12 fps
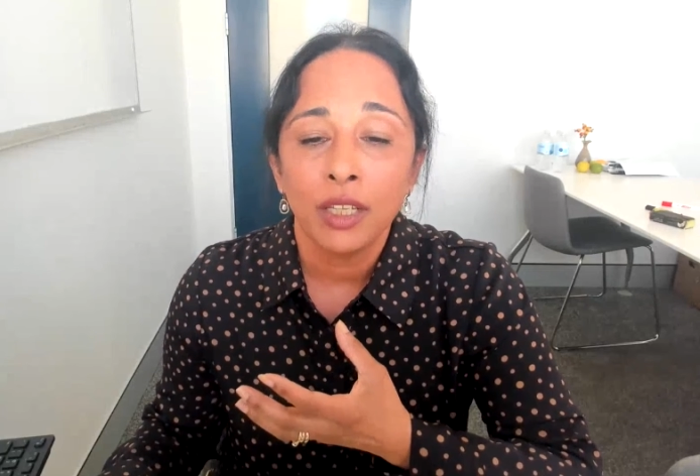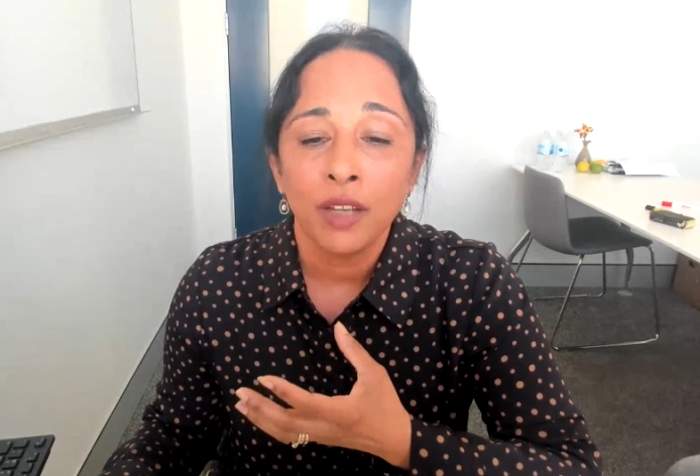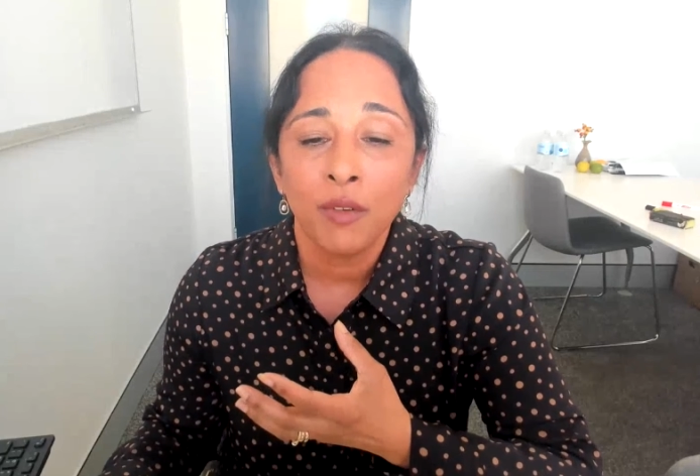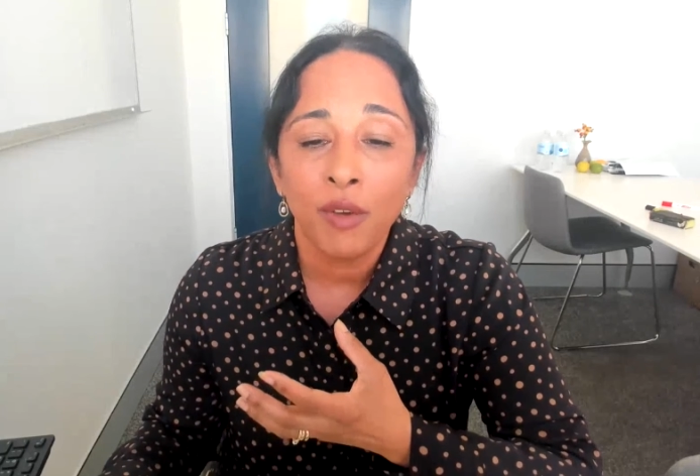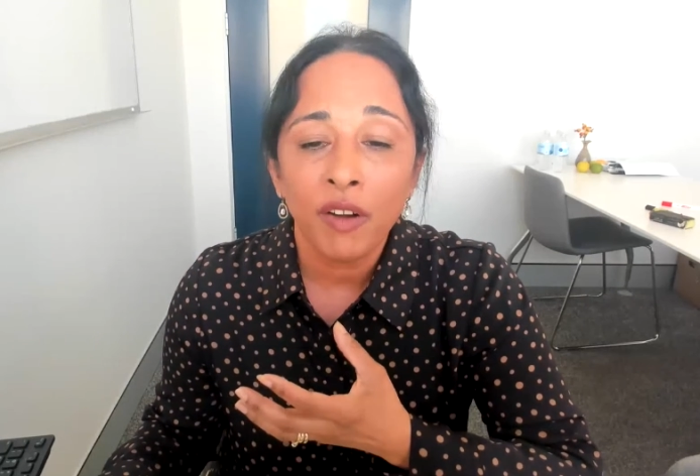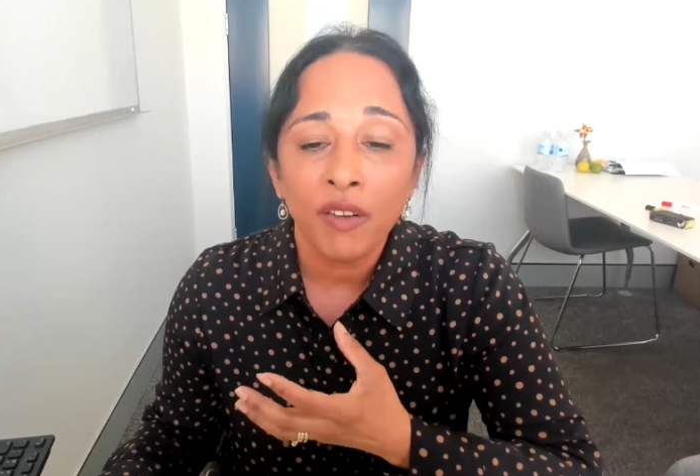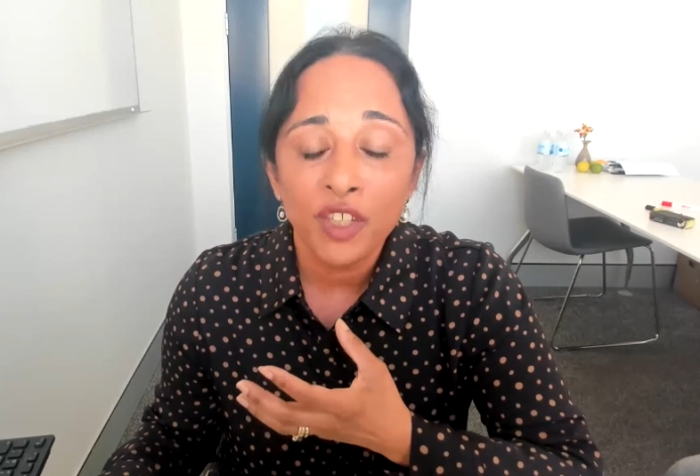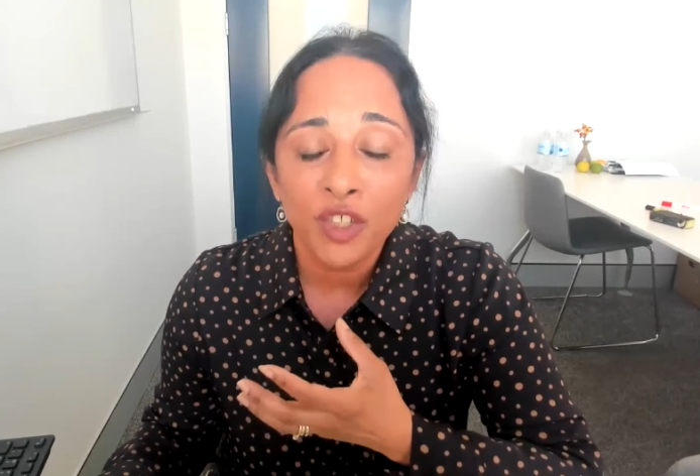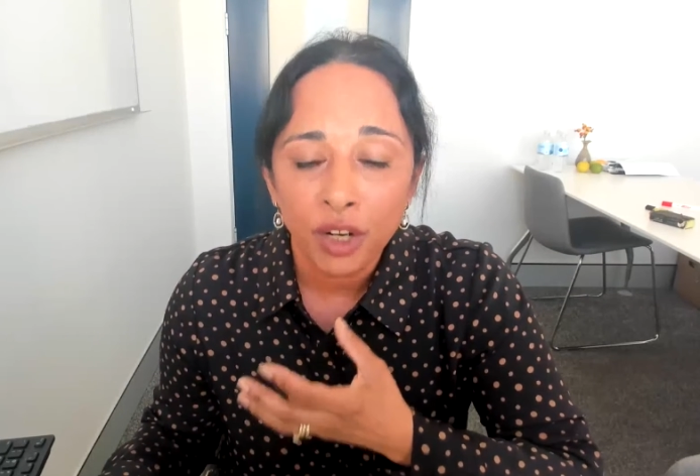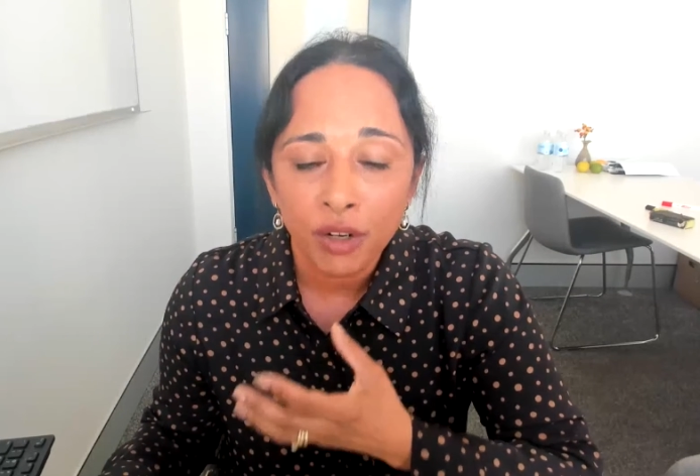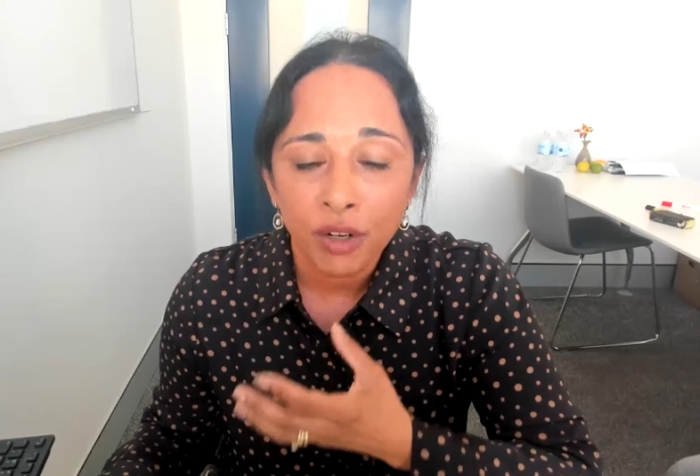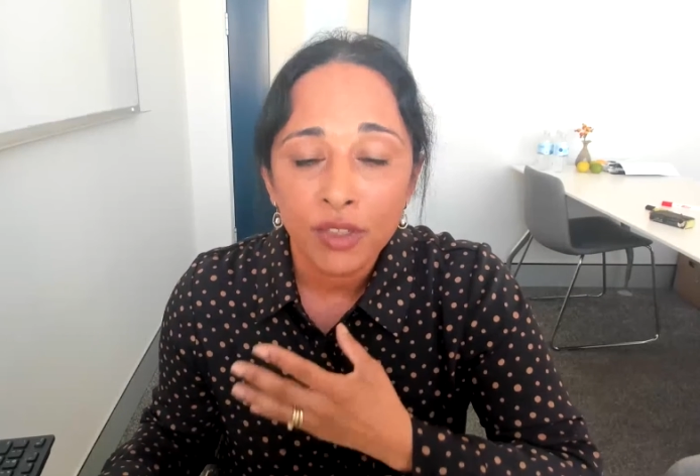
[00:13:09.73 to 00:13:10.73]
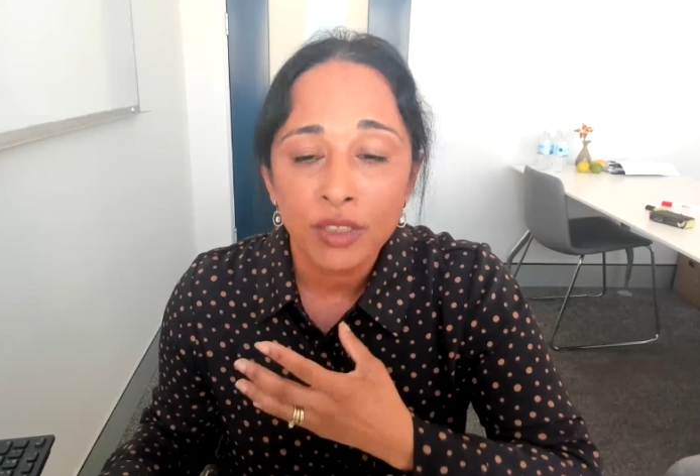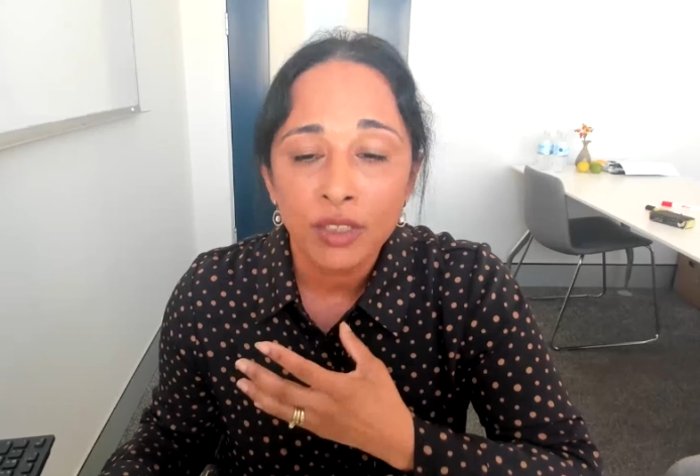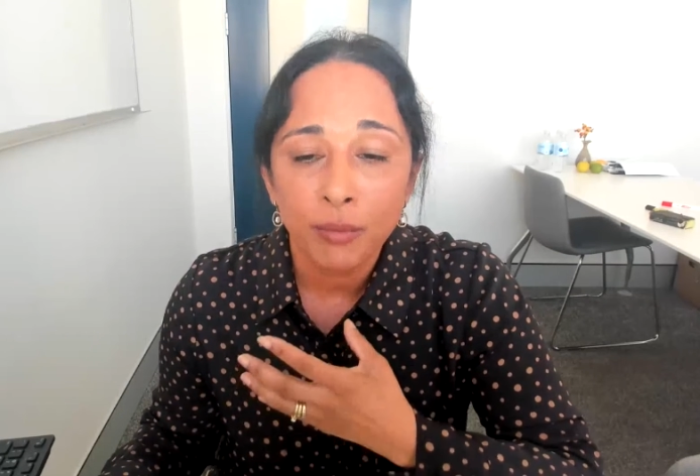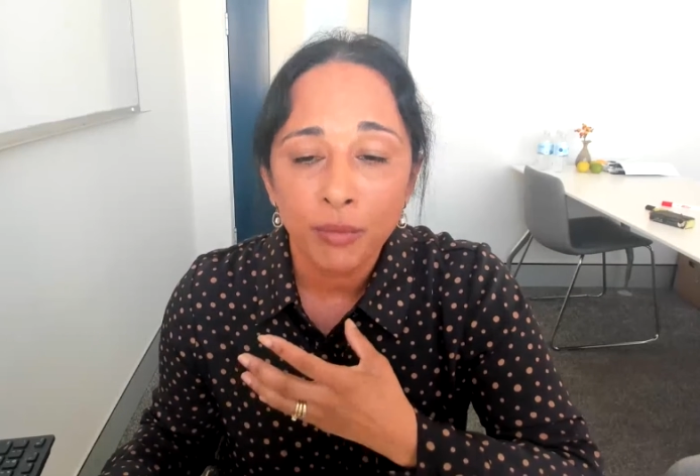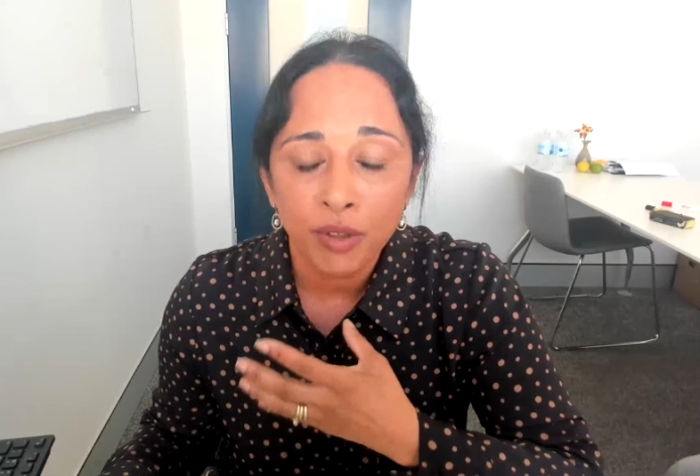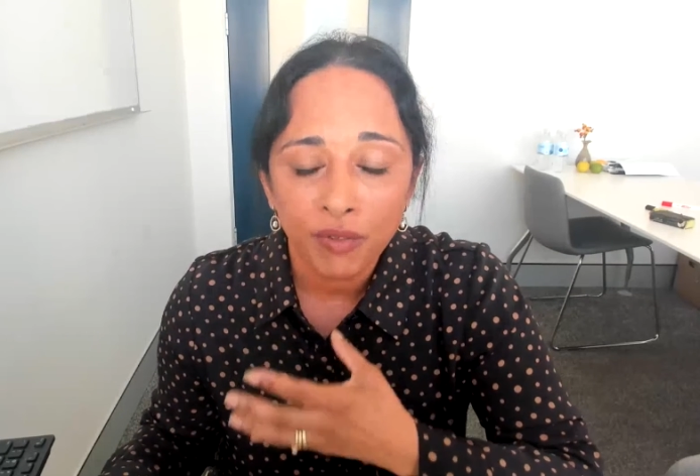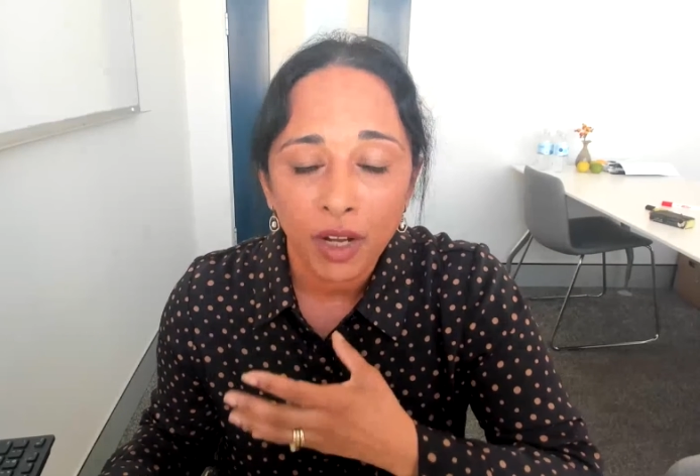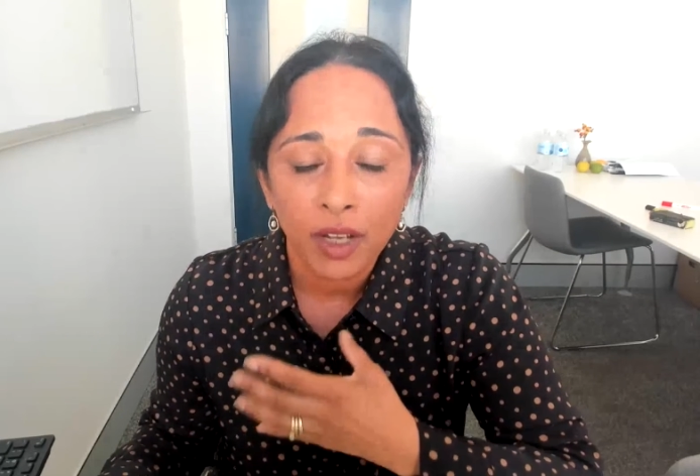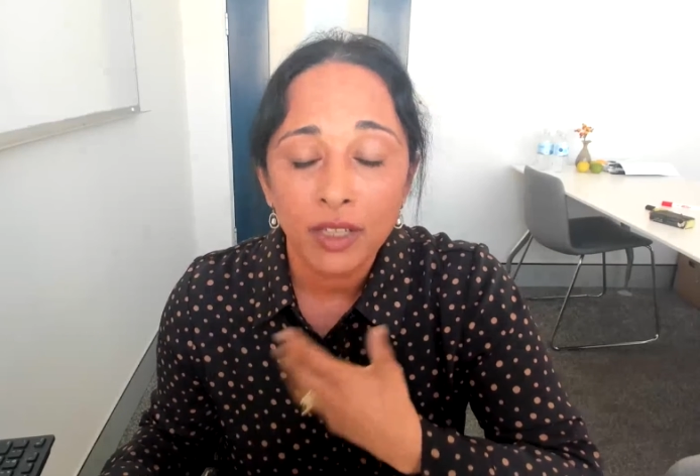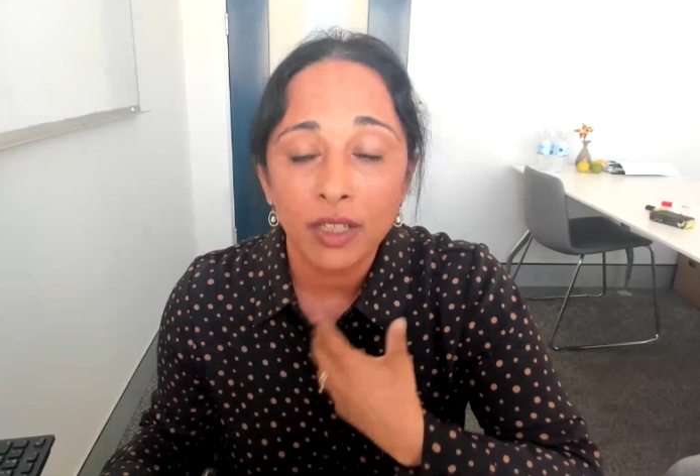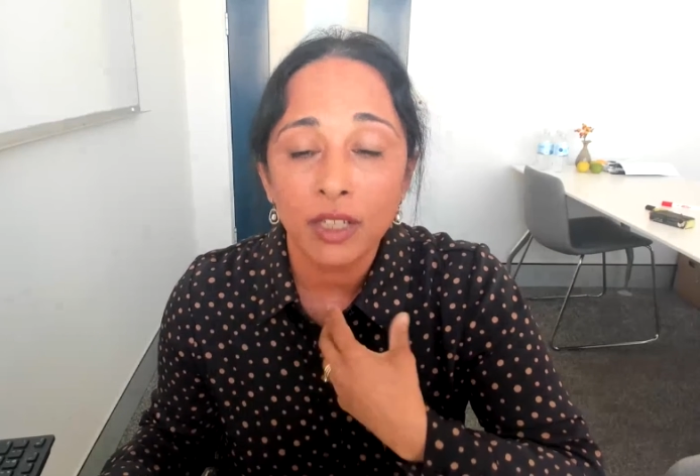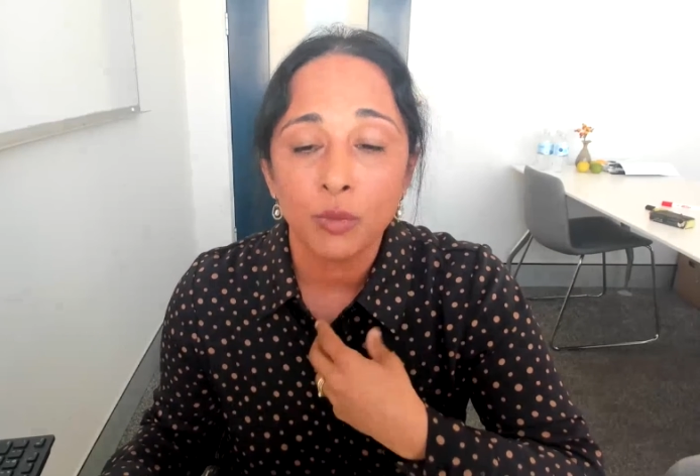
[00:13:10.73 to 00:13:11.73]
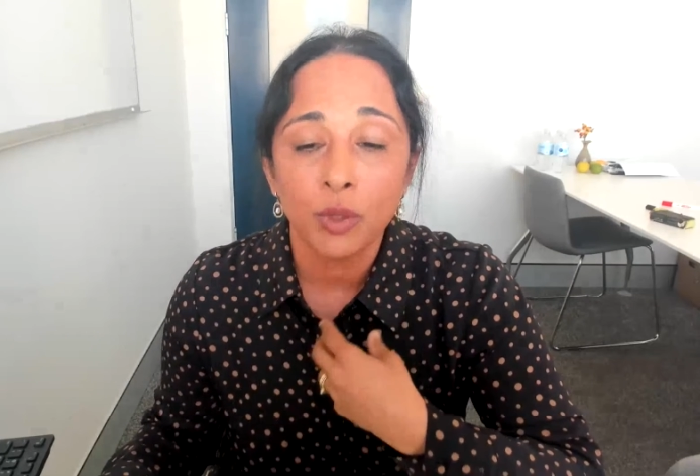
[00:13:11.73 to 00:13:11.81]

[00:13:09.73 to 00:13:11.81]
They were very generous in providing